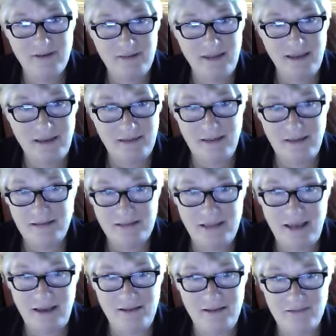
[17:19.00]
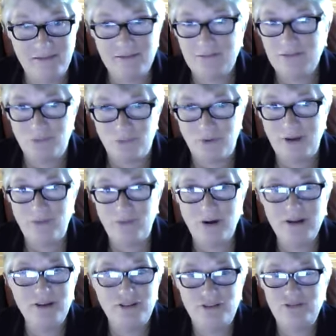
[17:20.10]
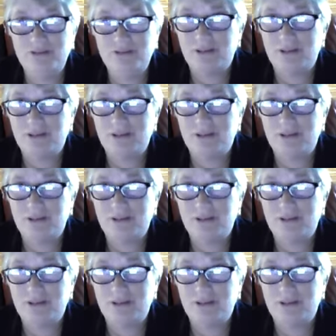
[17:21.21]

They they said we want to do